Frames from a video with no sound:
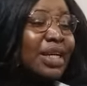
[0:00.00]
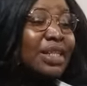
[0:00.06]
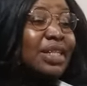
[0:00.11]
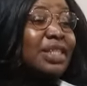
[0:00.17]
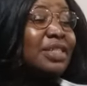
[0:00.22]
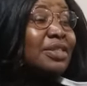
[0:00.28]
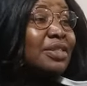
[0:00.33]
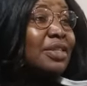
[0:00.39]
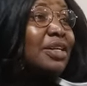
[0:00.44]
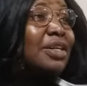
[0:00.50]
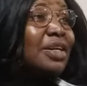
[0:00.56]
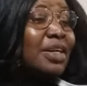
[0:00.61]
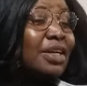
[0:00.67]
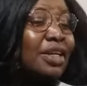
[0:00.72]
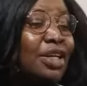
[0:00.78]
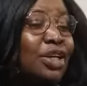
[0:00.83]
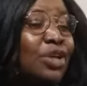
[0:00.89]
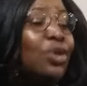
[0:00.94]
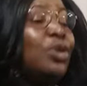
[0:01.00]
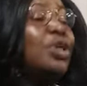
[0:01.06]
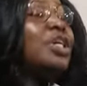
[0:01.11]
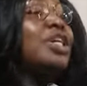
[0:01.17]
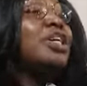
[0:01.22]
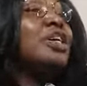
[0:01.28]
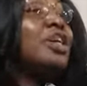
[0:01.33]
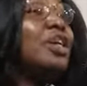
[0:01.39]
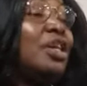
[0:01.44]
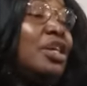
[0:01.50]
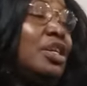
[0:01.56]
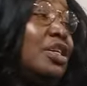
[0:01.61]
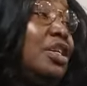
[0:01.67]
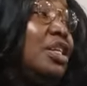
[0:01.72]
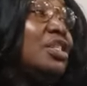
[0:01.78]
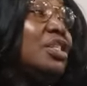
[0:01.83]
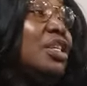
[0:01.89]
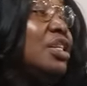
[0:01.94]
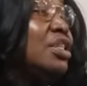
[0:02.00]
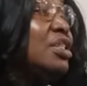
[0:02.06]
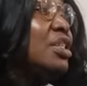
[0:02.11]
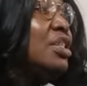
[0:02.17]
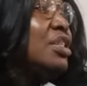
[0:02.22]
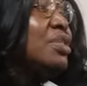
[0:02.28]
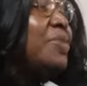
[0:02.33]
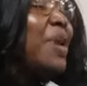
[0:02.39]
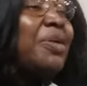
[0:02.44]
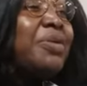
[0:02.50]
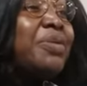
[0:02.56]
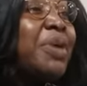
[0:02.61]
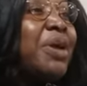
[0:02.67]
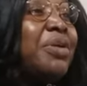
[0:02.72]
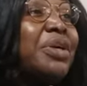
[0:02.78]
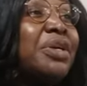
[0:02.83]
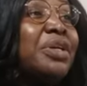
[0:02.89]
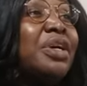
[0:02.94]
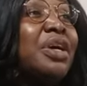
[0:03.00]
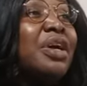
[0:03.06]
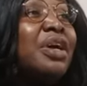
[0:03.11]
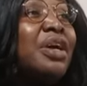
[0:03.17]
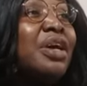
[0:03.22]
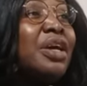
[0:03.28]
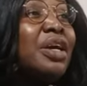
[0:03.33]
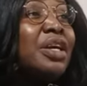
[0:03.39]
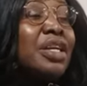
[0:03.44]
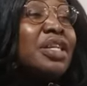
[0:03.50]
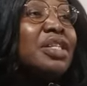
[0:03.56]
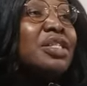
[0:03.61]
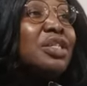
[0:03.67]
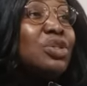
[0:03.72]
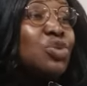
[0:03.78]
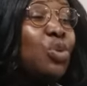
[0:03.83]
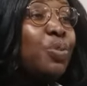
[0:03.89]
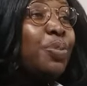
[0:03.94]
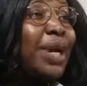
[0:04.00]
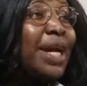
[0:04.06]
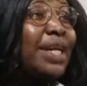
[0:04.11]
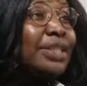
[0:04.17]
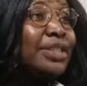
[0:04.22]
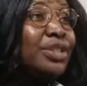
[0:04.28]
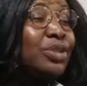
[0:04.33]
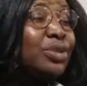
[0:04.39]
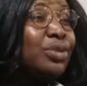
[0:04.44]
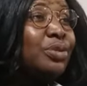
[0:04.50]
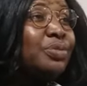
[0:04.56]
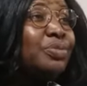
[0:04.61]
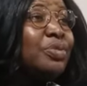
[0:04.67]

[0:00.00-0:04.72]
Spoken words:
The stick, you know, it's very, very easy to plant, you know?